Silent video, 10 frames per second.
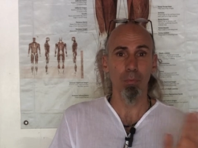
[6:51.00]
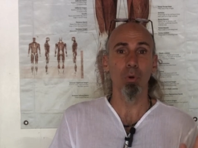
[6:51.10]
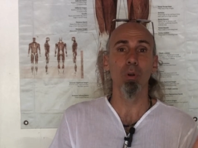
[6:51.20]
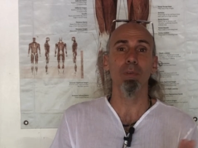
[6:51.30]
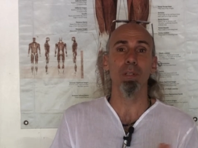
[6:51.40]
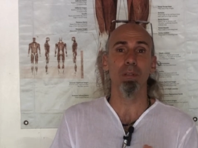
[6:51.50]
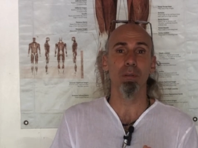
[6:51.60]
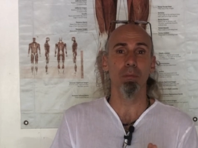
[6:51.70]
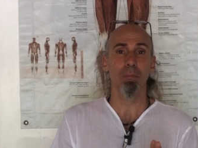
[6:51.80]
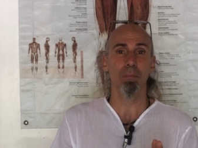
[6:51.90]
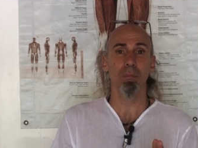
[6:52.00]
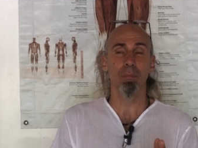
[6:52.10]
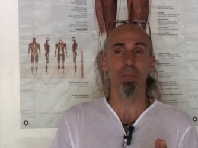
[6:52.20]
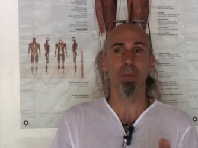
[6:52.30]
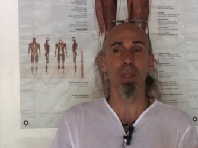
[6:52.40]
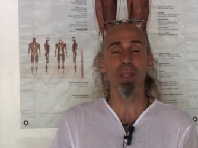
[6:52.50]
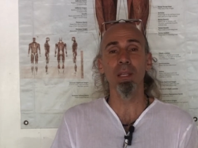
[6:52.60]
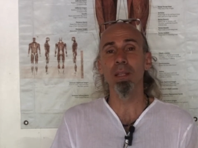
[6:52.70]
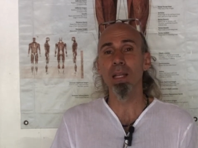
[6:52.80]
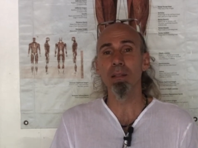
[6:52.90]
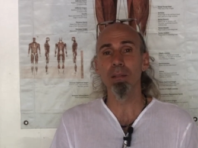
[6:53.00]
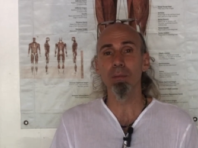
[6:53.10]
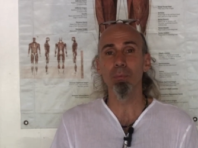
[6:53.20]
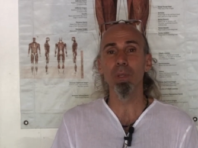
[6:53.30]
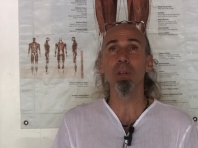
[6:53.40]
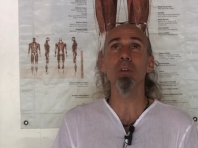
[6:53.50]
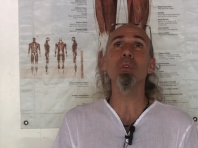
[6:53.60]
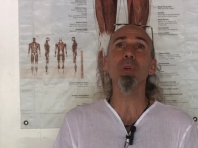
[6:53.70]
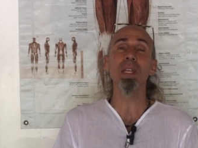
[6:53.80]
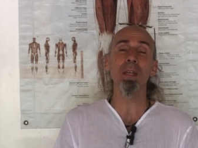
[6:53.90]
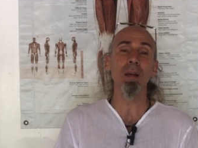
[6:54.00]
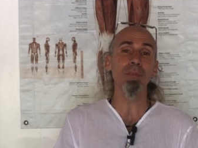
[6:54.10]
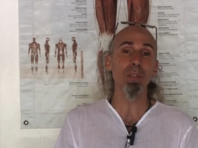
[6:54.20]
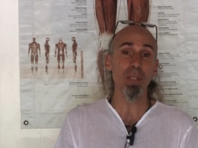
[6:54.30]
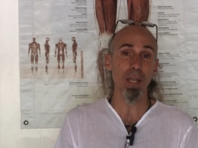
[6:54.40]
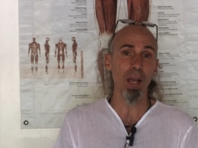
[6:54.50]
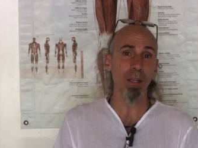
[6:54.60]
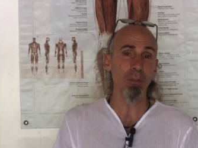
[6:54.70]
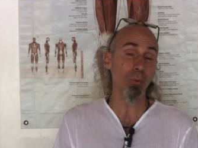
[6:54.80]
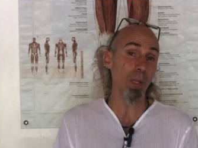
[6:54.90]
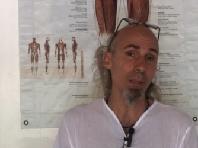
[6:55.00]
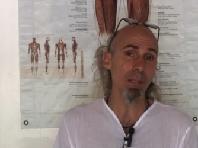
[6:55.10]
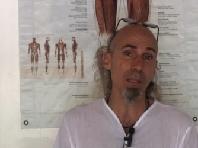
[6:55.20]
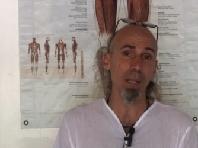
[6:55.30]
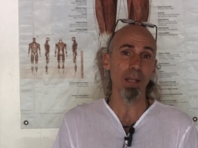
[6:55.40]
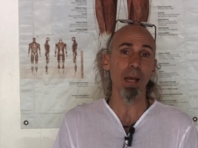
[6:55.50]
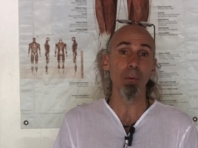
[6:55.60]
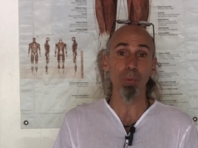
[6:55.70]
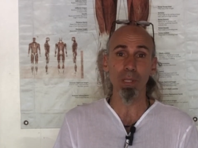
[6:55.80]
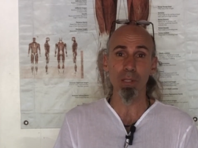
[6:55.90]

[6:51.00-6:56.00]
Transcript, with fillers: all of us. The thing that we don't look enough the sky to understand how